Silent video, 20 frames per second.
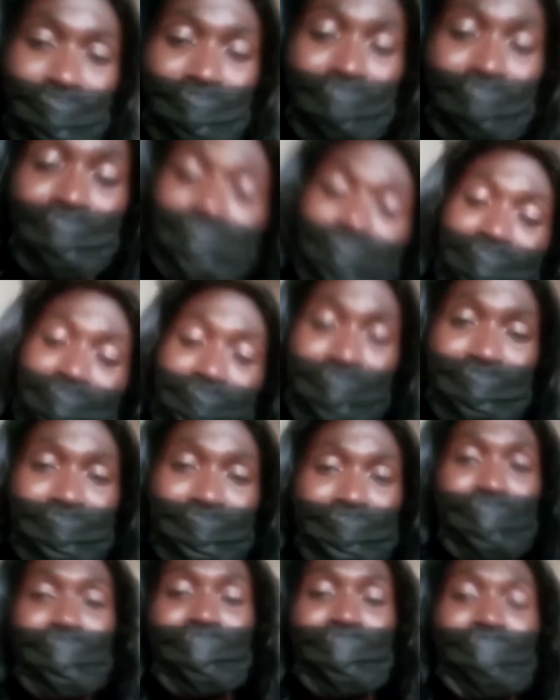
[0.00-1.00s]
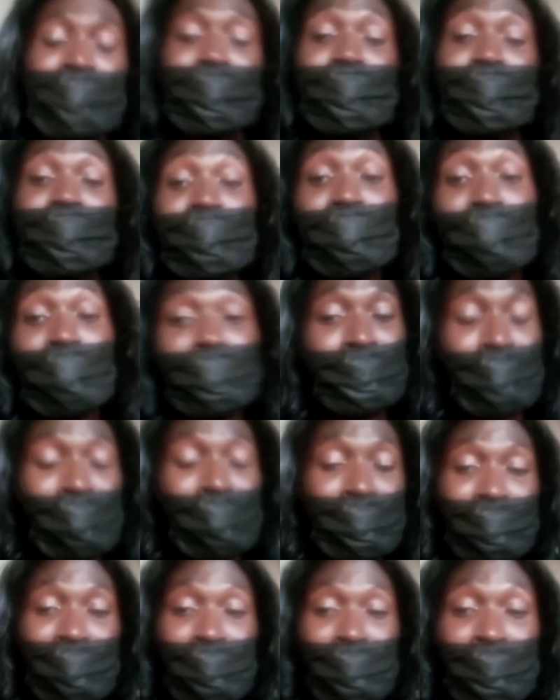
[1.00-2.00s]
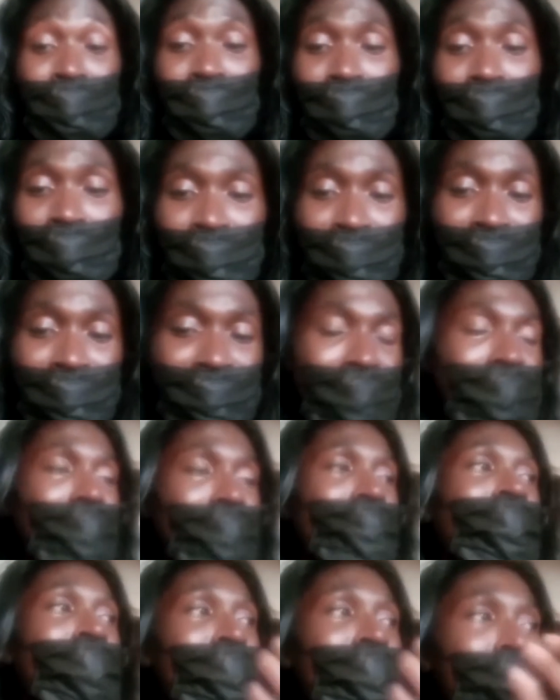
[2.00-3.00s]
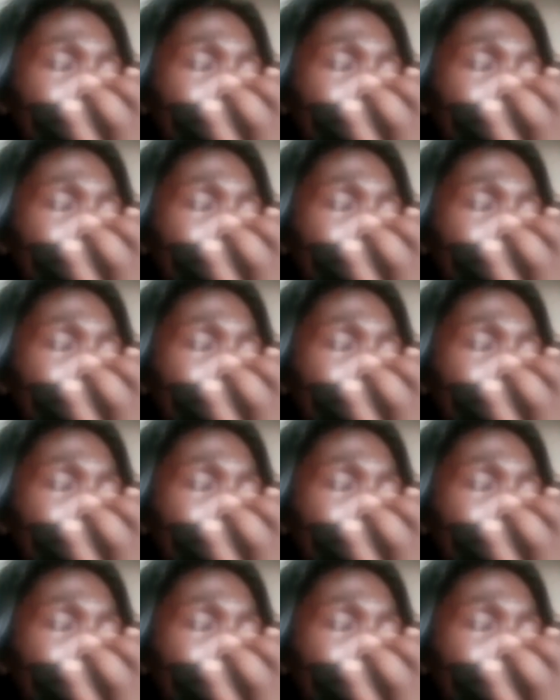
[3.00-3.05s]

everybody, I just came back from the office right